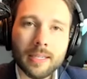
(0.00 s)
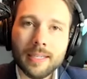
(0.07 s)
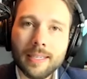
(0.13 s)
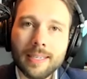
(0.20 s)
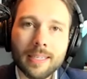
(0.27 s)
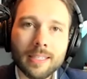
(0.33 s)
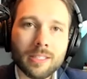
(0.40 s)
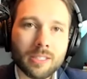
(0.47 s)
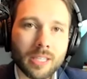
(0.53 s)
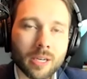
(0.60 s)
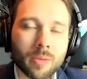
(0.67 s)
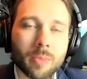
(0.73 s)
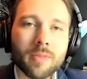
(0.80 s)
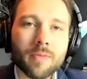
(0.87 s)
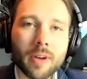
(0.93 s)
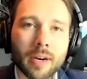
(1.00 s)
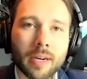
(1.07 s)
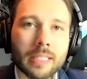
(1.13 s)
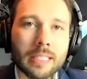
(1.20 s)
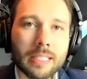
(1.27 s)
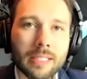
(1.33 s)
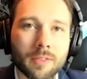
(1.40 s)
it's going to be very
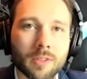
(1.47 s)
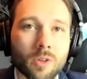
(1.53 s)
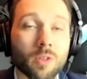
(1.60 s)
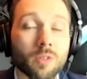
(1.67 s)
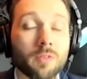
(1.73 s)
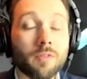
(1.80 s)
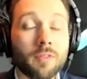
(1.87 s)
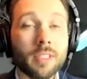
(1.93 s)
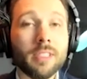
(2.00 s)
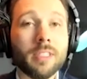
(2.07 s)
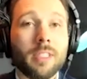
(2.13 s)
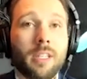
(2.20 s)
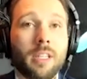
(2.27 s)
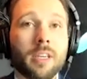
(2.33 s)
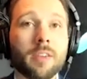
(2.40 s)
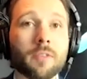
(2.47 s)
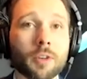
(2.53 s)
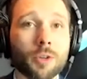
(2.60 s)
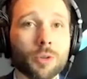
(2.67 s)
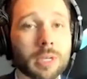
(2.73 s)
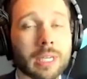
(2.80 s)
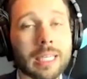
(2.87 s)
difficult physically for
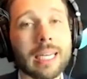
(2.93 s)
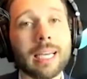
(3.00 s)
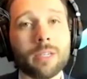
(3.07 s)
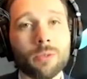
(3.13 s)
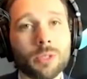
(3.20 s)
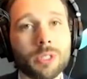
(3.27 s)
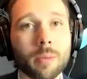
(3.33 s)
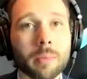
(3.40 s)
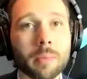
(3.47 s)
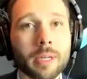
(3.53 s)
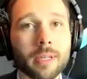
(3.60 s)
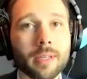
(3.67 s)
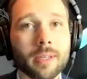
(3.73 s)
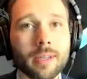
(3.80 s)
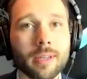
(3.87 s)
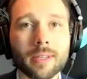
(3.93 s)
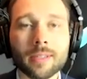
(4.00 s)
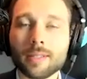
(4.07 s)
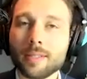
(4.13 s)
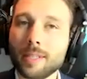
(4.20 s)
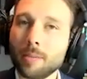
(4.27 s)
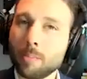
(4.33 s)
you to connect with somebody. And it's
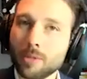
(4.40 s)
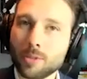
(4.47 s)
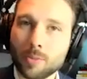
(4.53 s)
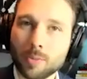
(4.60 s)
the same principle